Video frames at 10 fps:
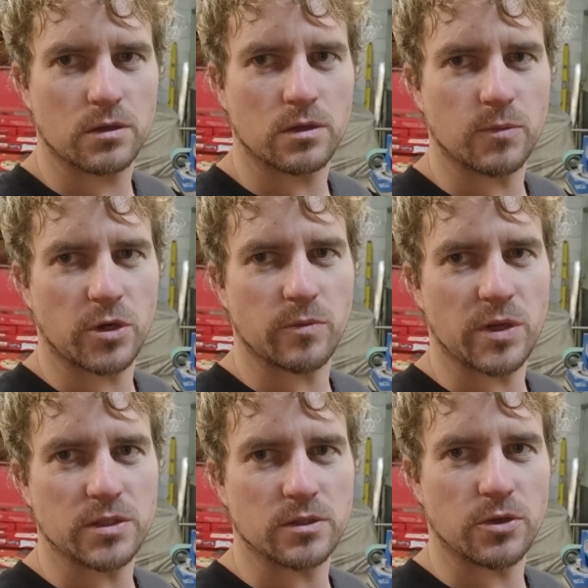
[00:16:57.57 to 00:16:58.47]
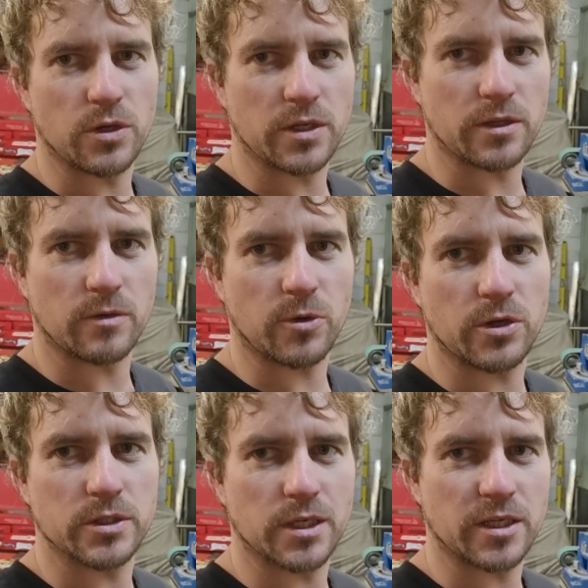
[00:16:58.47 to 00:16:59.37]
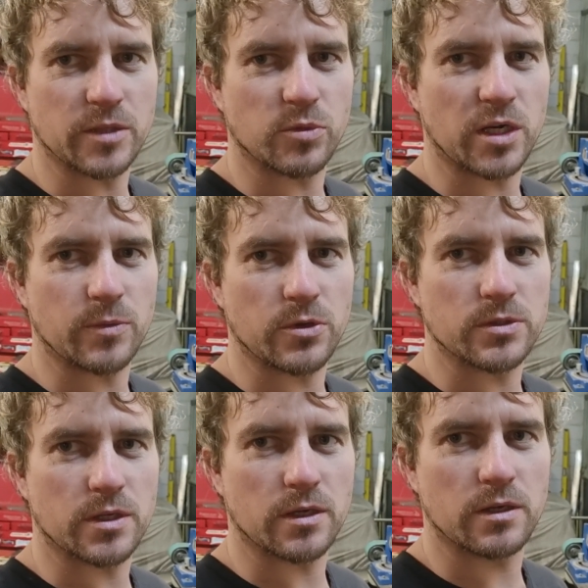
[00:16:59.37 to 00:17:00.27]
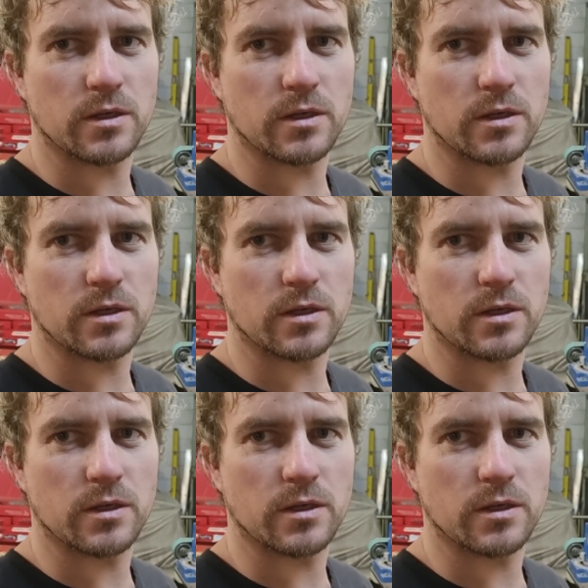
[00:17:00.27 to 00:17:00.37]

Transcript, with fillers: I might have mentioned earlier that I'm going to delete the brake booster.